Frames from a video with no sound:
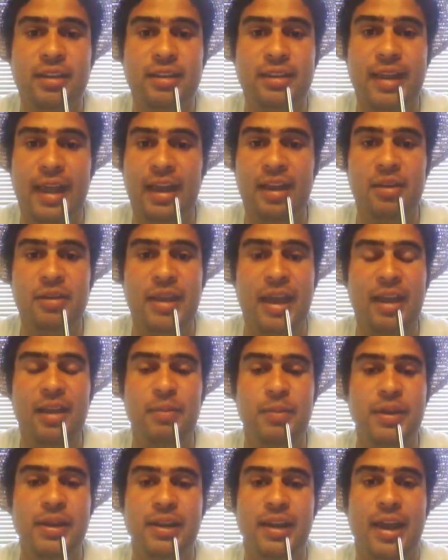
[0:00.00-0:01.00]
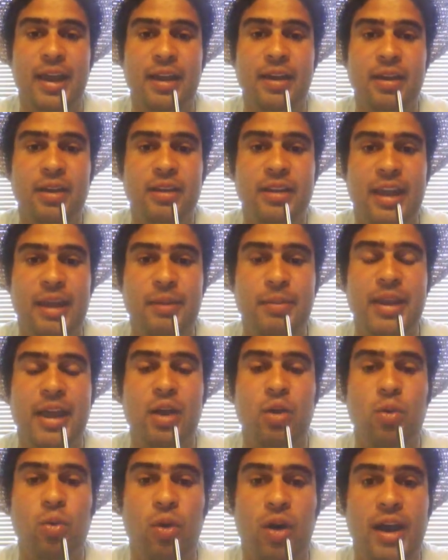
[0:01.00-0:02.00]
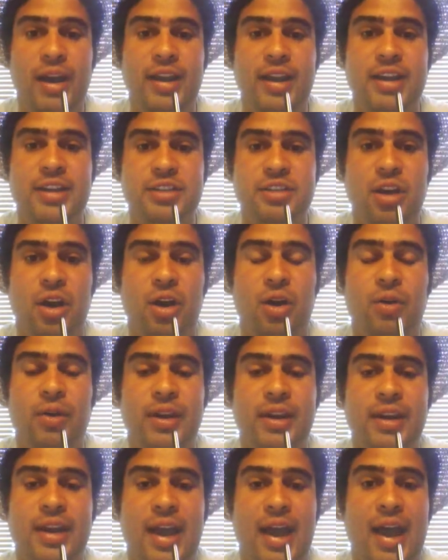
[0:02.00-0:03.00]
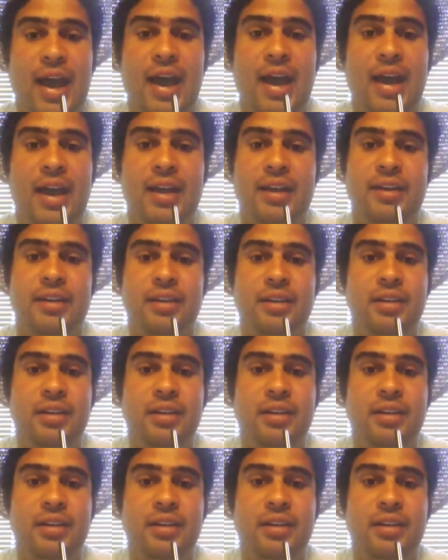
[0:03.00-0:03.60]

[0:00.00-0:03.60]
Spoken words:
They'd be like what is going on?